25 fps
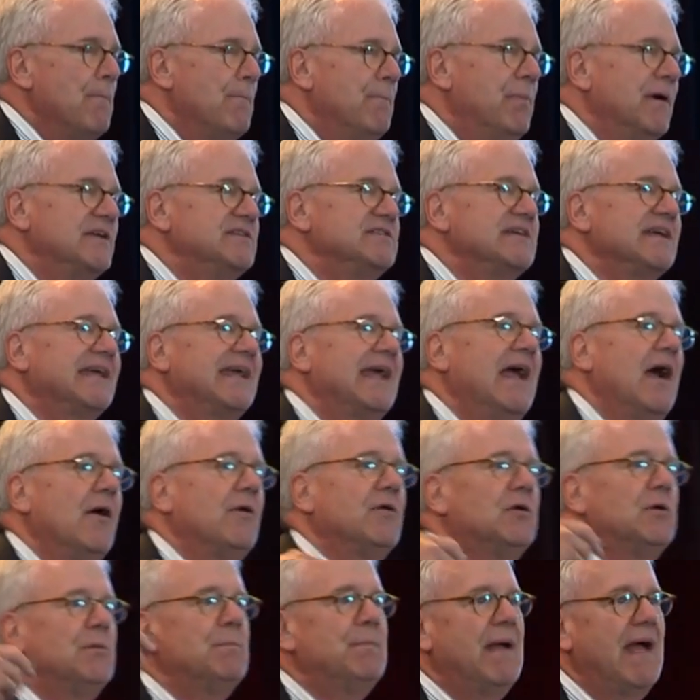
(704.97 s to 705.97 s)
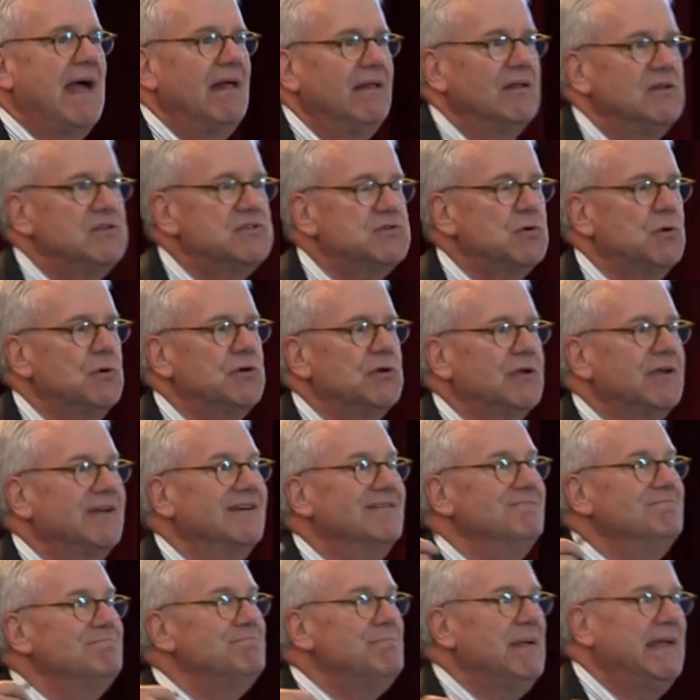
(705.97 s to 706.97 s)
but to counterbalance or to
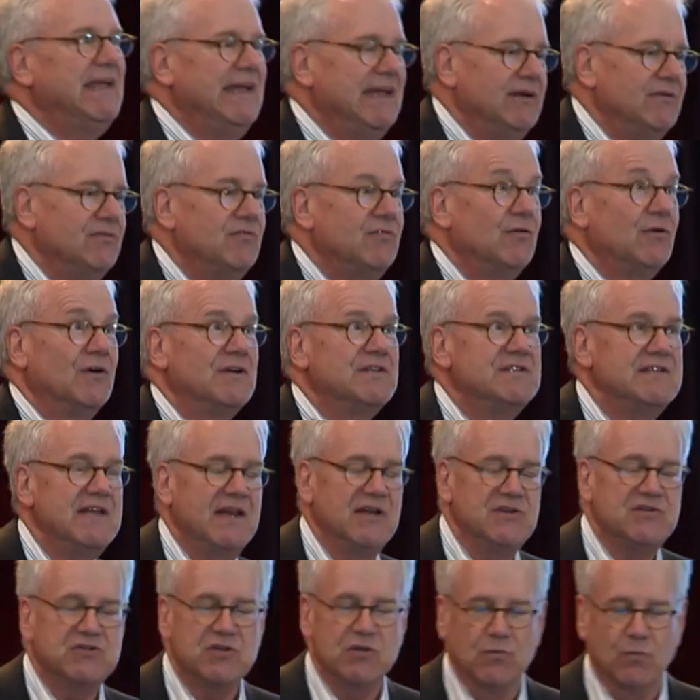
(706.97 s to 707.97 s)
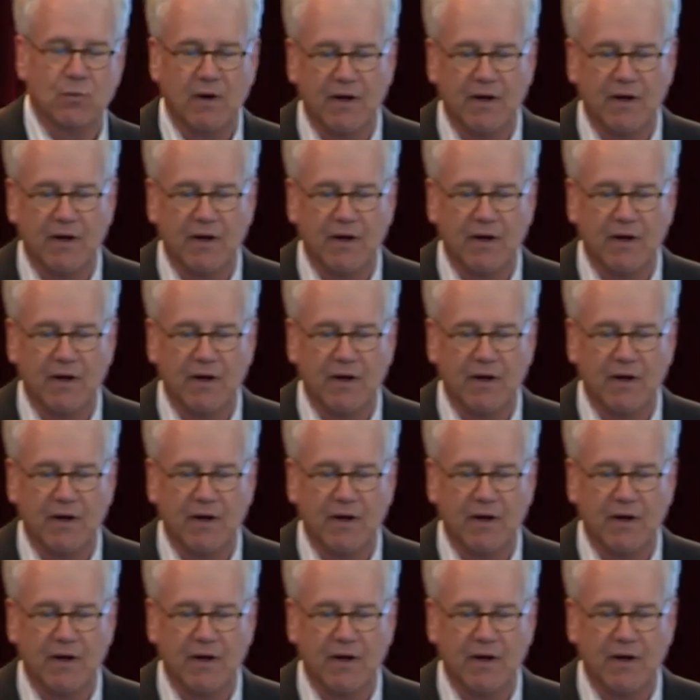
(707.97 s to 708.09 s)
compete for attention